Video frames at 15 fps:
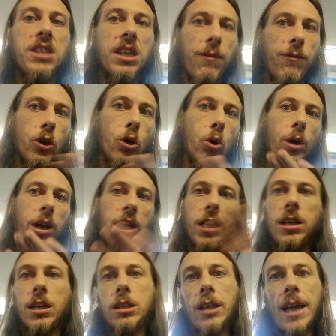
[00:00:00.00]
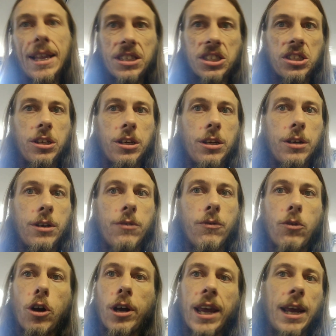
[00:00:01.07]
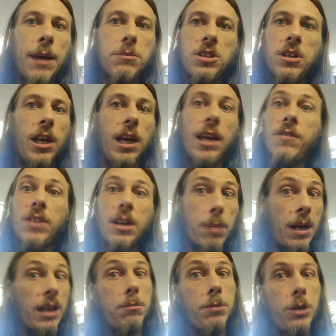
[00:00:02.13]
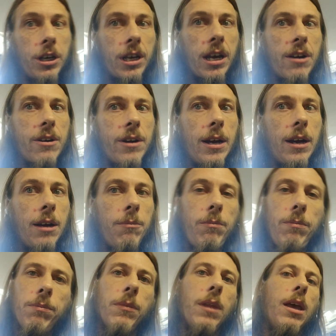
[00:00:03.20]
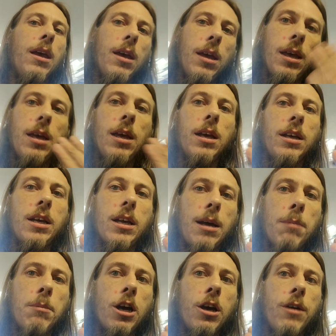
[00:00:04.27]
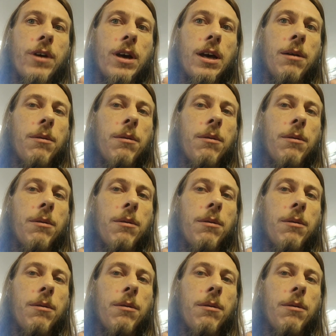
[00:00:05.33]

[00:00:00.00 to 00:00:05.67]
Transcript: if you're in the Gladstone, Rockhampton, even the Bundaberg area, come over,